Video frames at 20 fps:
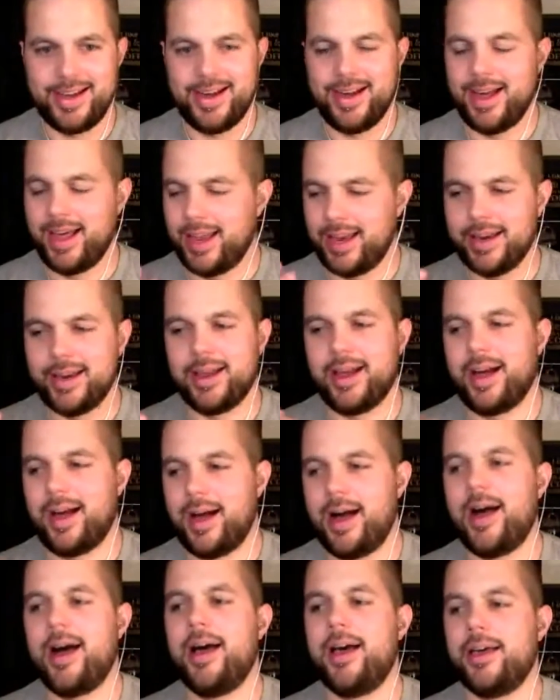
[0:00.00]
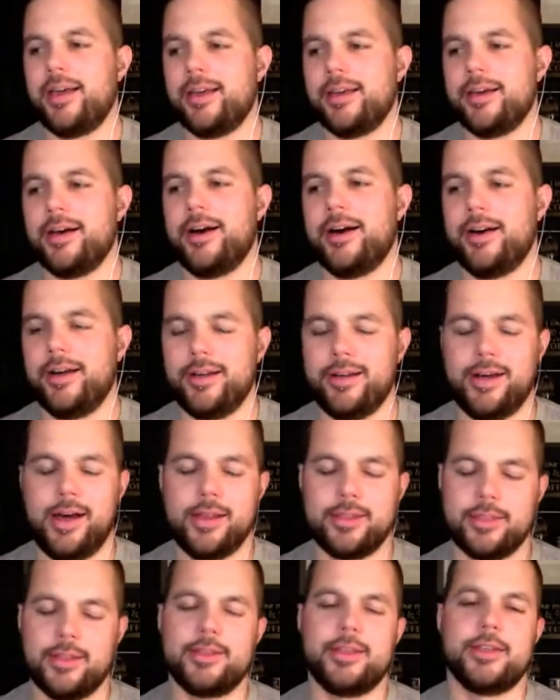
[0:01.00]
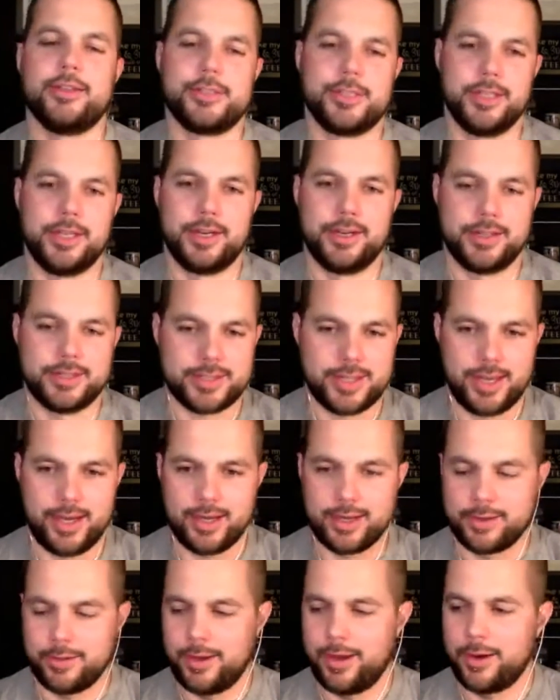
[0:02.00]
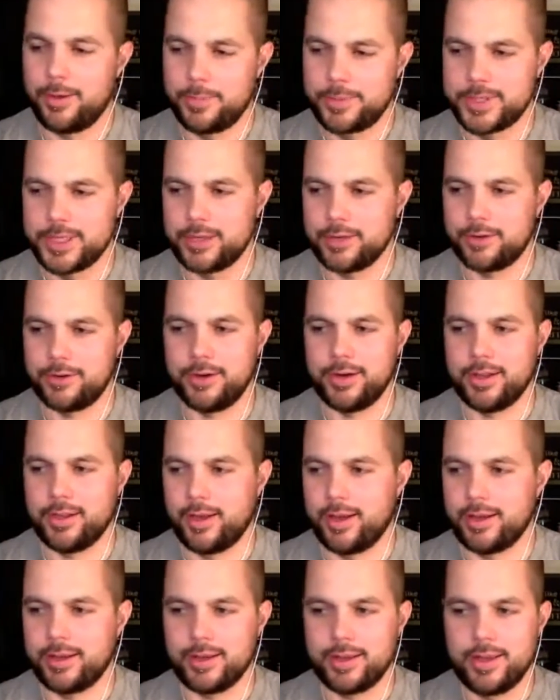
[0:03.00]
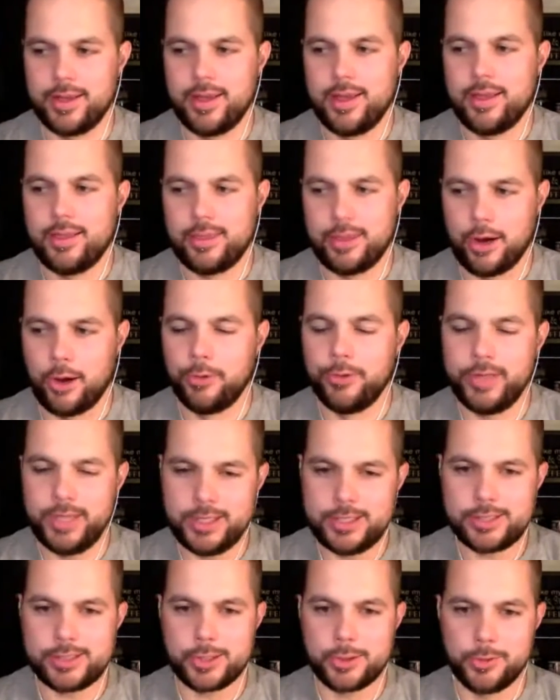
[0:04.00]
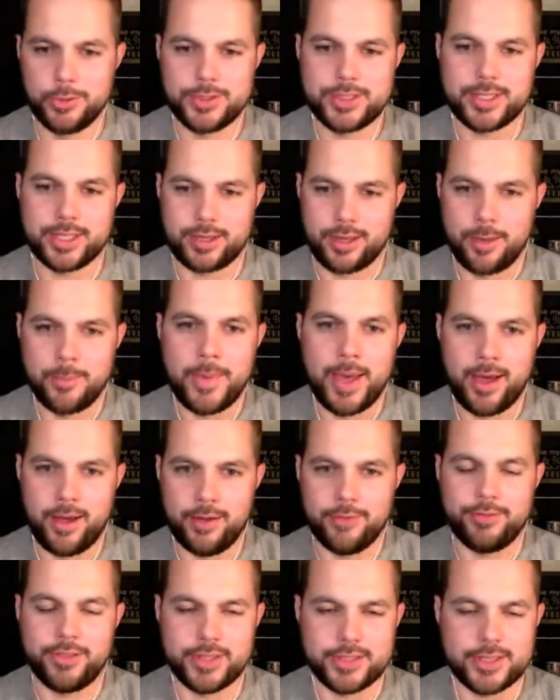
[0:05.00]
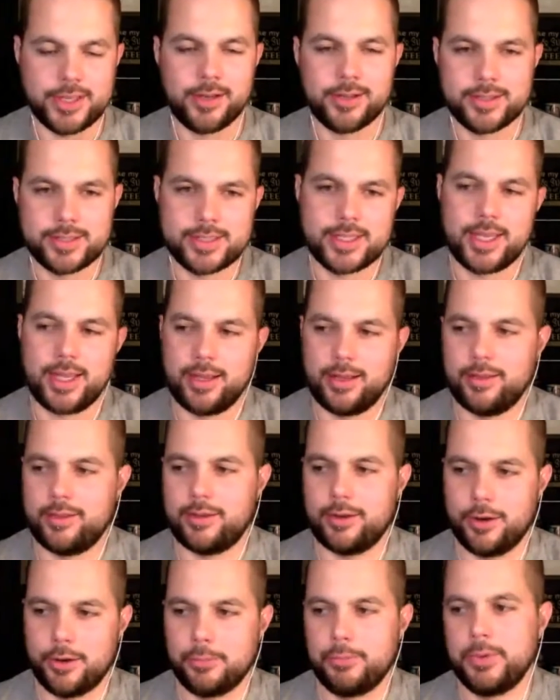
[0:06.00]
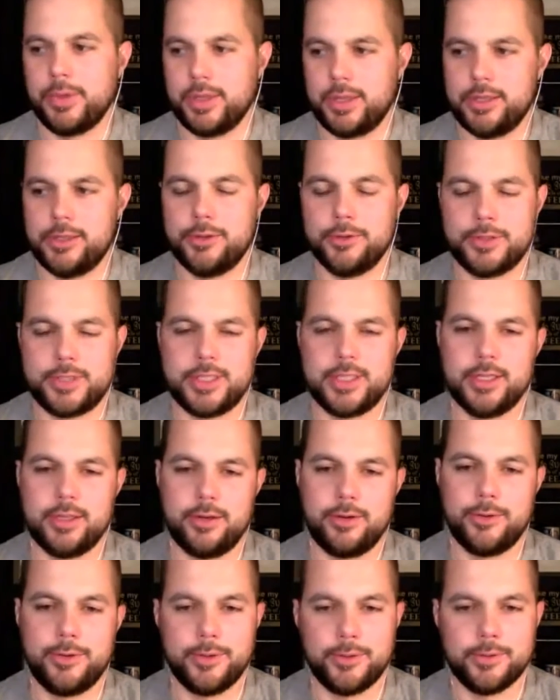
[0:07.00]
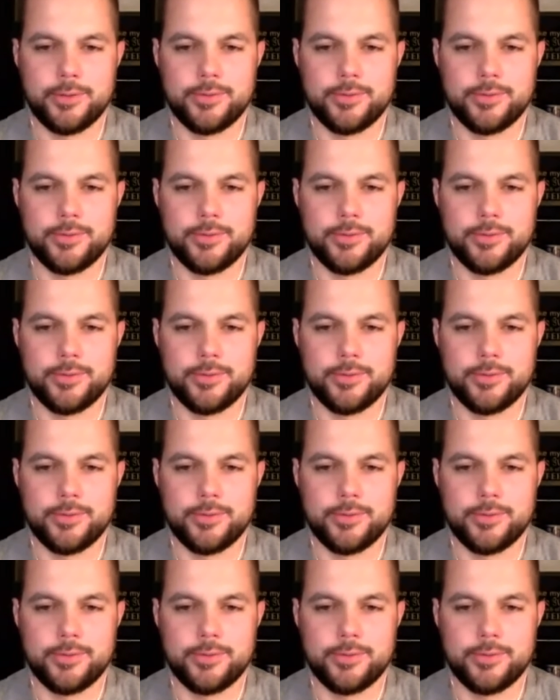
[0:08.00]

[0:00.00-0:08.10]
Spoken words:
And I thought that was hilarious. I can 100% agree. The only schools that come out of this unscathed are really UT and OU.